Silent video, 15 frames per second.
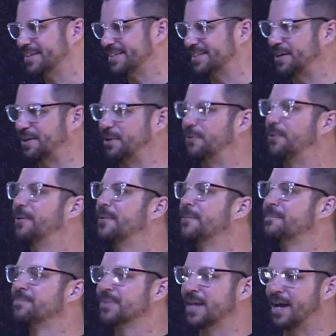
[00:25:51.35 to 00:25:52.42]
So
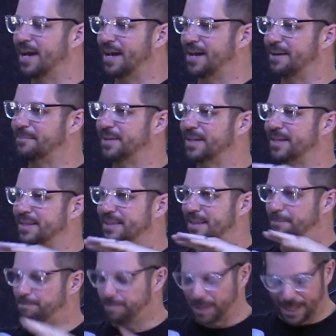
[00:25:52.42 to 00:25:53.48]
um, the
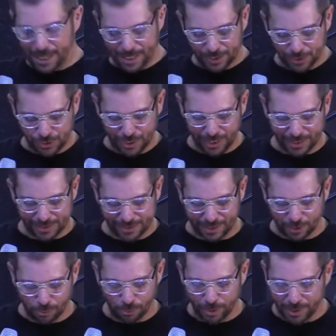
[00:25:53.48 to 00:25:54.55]
pitch is the
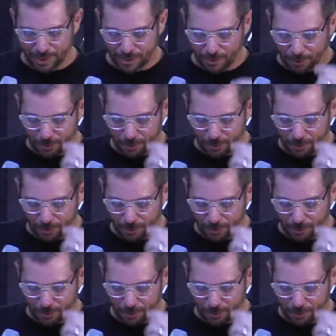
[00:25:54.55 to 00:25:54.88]
critical